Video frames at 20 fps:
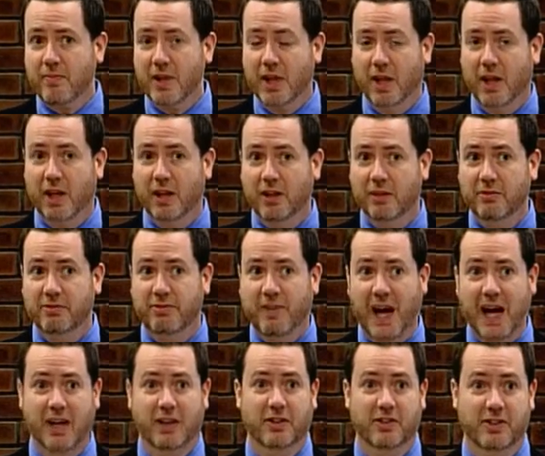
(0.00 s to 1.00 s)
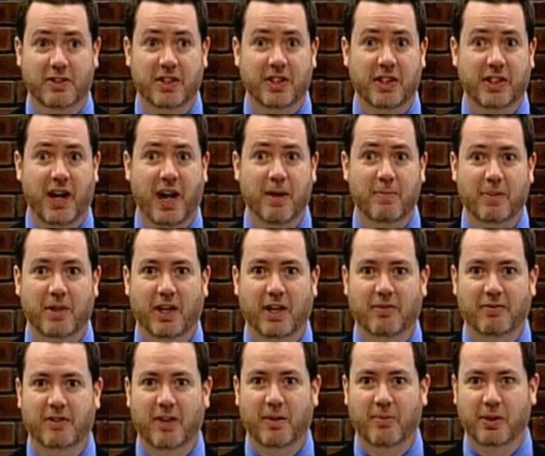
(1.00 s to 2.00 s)
uh, faculty at
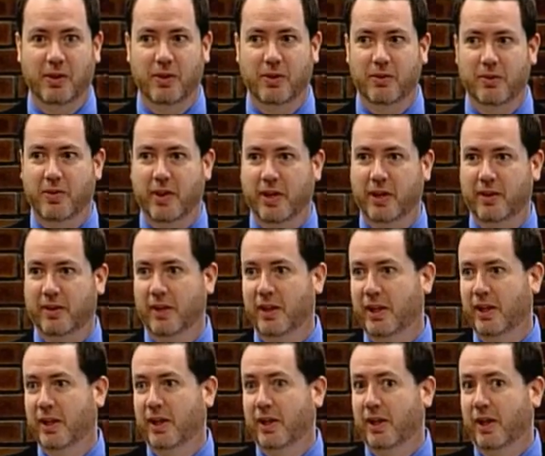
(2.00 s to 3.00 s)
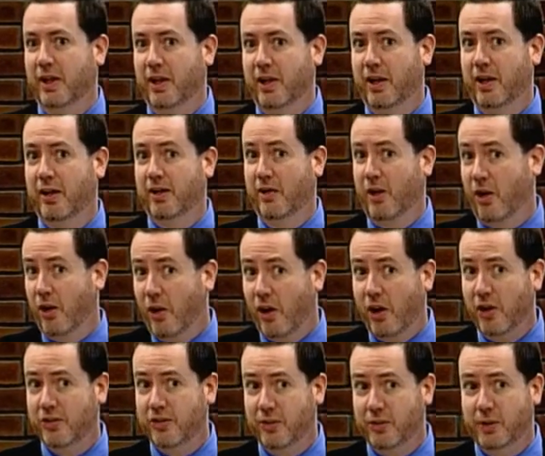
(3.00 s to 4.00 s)
IPFW that uh, are
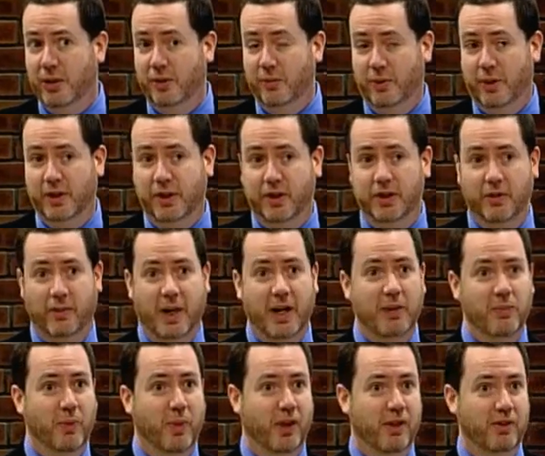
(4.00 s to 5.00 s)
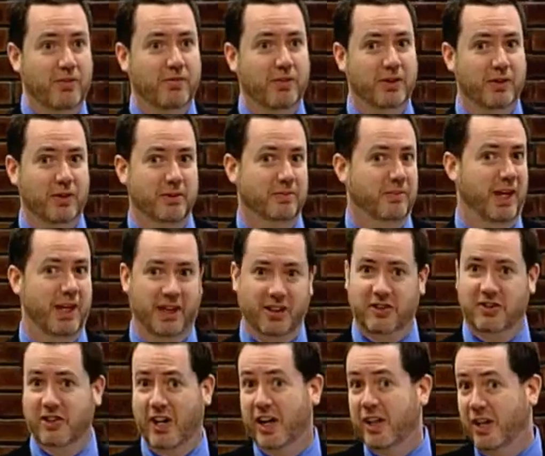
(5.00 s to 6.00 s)
all doing really great, wonderful, and
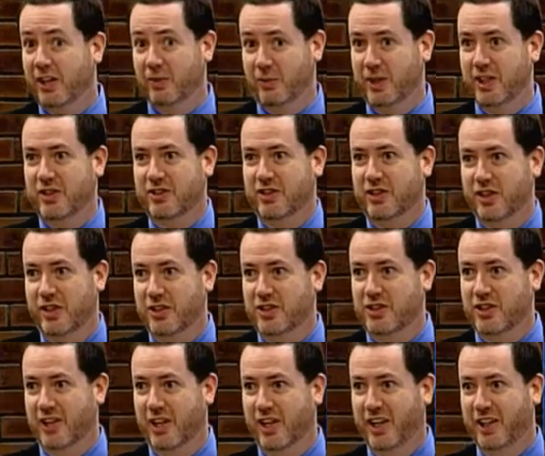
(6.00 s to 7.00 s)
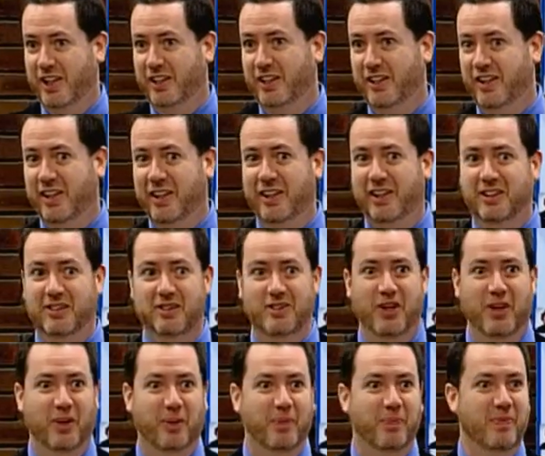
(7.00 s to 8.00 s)
exciting research. And uh,
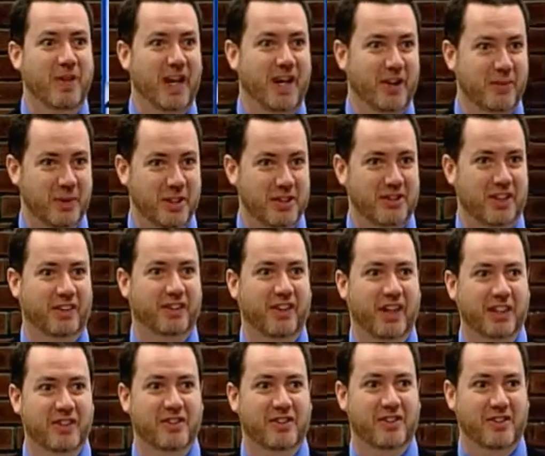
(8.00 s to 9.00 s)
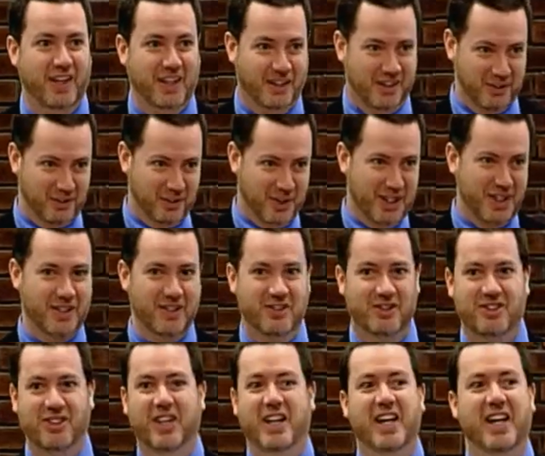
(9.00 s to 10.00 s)
so, anyways, I'd like to thank
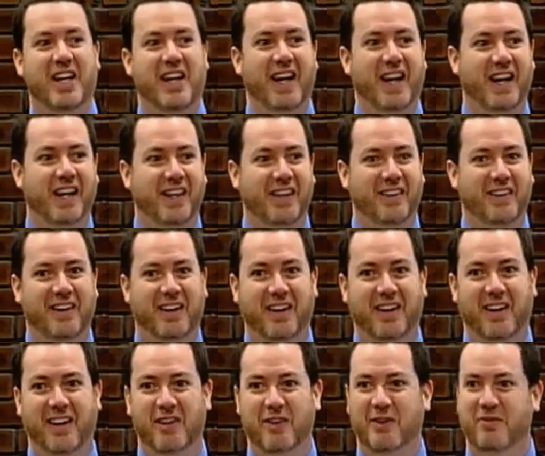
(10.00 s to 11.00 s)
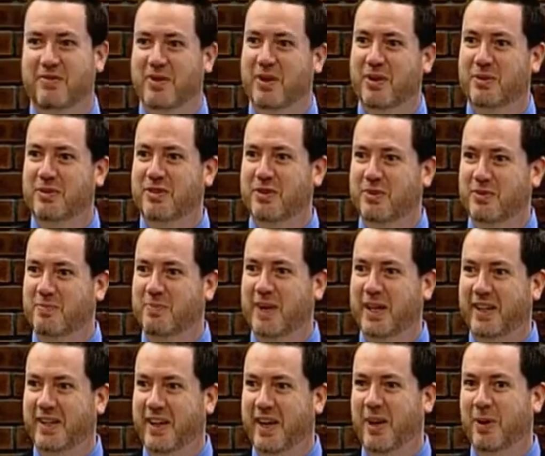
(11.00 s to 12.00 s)
Louise and uh, other folks who've
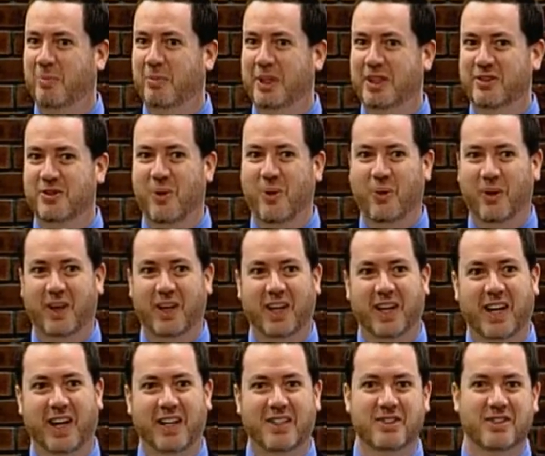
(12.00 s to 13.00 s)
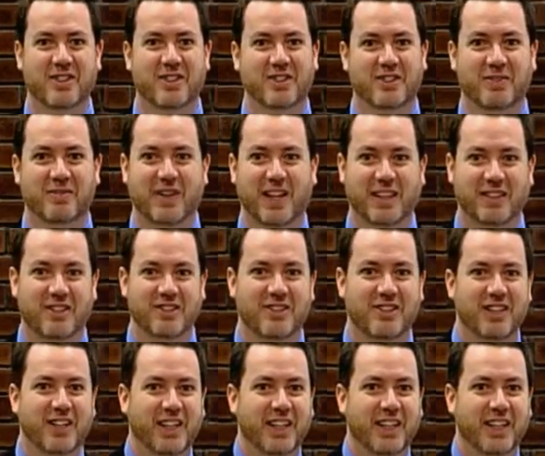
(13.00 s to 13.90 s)
been helping to organize these events.